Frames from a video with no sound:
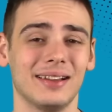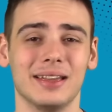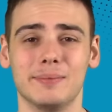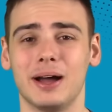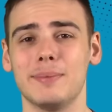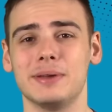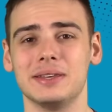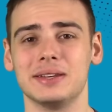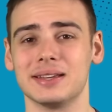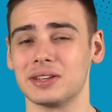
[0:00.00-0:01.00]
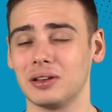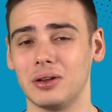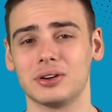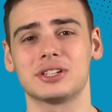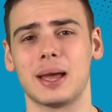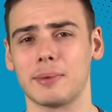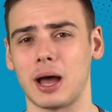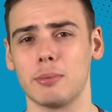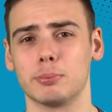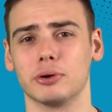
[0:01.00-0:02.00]
in my opinion, as a longtime
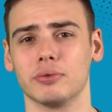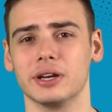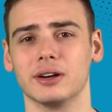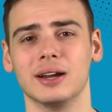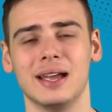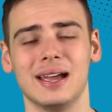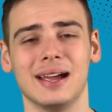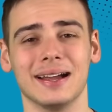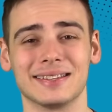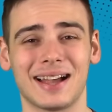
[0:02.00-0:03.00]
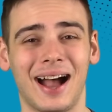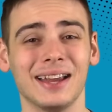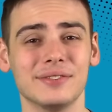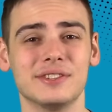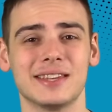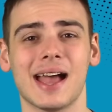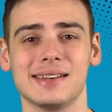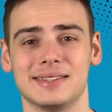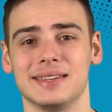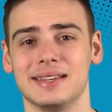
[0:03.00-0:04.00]
comic book reader, it's kind of
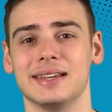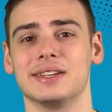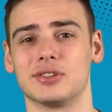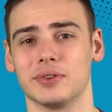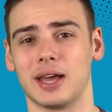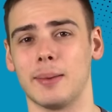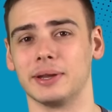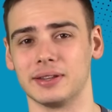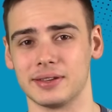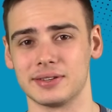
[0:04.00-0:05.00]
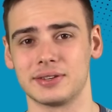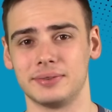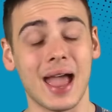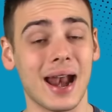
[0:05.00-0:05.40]
sad to see the industry coming to this.